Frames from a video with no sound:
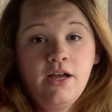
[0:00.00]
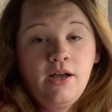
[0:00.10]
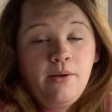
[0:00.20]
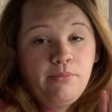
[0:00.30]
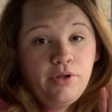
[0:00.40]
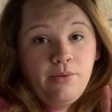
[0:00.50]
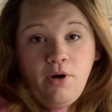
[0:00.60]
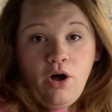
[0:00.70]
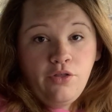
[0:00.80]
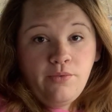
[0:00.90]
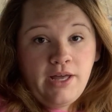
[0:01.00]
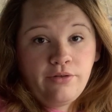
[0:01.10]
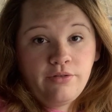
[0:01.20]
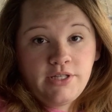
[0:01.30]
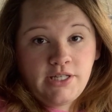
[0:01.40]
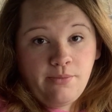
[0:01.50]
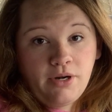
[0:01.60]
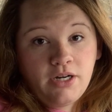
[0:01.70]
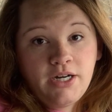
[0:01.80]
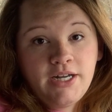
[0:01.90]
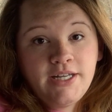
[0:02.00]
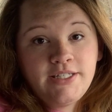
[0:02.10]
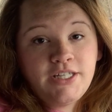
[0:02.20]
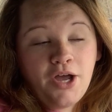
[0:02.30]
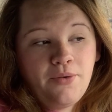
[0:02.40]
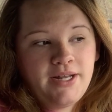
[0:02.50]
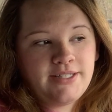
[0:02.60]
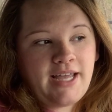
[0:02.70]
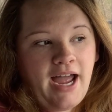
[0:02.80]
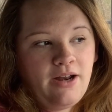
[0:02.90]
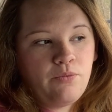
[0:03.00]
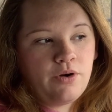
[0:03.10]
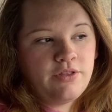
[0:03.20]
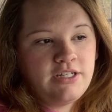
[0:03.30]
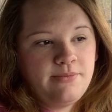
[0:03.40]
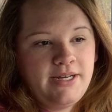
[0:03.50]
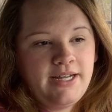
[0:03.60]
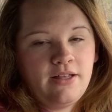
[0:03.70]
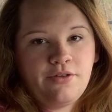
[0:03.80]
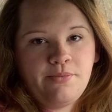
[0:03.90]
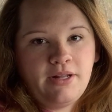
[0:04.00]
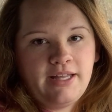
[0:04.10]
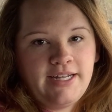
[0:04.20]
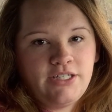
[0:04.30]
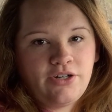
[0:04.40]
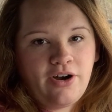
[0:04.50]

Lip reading: bloom all the way through the summer. So it's kind of worth it to me to get a little bit of late start